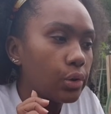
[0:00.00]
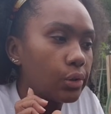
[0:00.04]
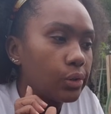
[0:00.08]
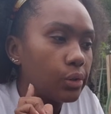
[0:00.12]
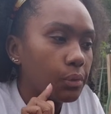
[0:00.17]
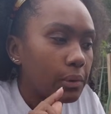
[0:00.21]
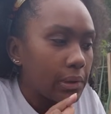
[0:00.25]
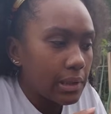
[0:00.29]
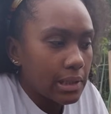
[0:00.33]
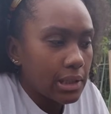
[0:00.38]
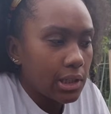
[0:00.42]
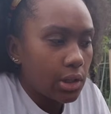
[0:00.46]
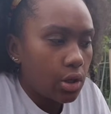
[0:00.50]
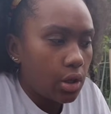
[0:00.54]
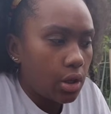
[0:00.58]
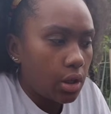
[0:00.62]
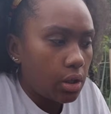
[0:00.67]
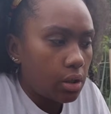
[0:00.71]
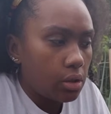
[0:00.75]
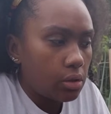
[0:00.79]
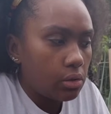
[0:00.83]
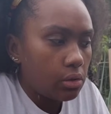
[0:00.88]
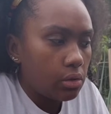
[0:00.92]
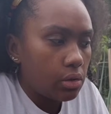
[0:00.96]
what is it
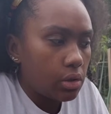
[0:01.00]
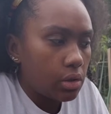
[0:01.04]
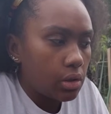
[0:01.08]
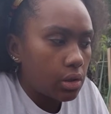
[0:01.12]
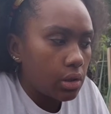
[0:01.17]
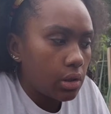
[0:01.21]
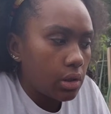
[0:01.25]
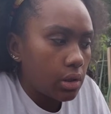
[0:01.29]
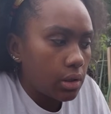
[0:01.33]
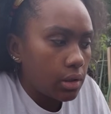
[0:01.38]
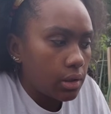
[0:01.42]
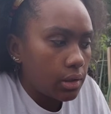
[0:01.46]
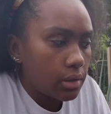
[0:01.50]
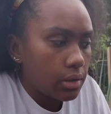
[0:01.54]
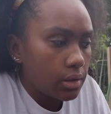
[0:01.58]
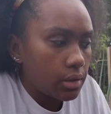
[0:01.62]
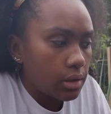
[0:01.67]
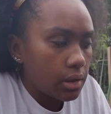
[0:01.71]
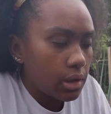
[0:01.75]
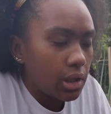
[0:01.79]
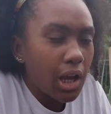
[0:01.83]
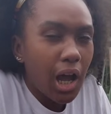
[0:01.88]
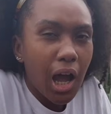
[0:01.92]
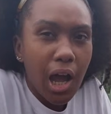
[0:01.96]
called?
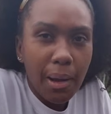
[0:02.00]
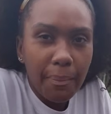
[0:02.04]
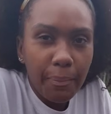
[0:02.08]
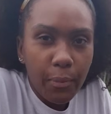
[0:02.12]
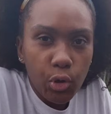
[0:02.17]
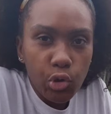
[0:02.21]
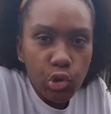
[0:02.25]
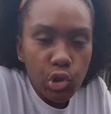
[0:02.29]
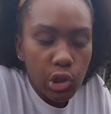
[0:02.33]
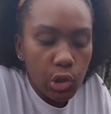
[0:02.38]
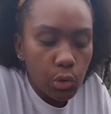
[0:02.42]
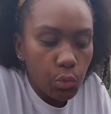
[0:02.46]
Composting